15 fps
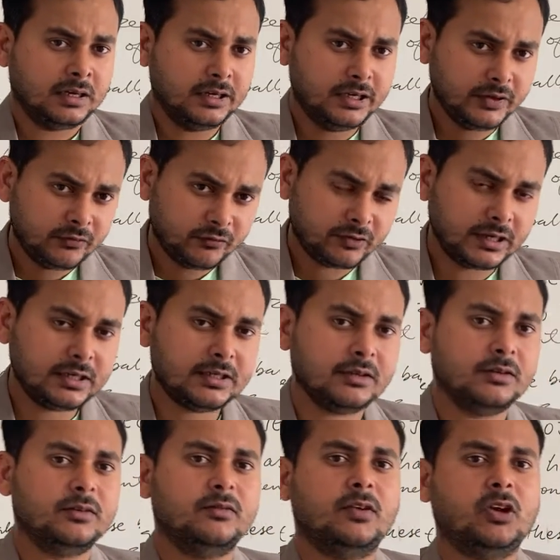different
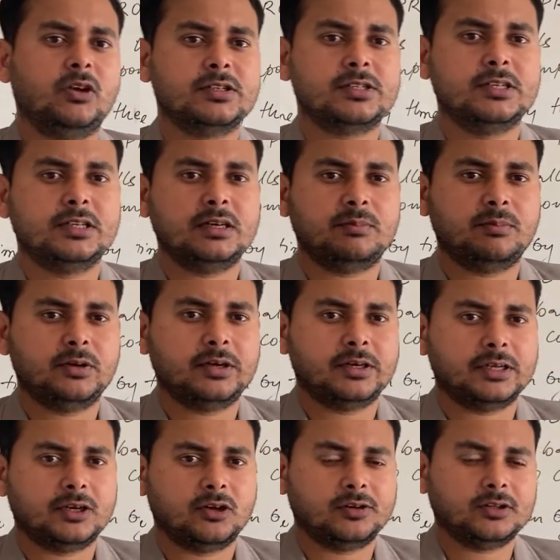velocity component
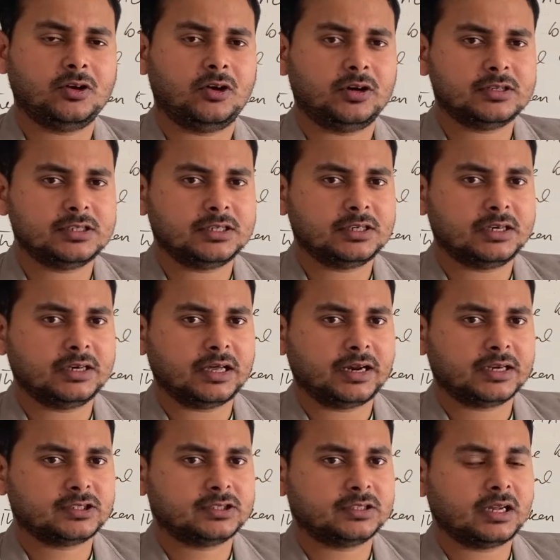along the horizontal
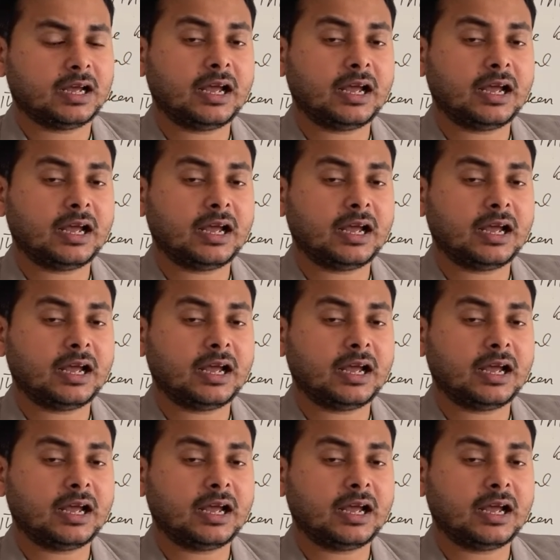direction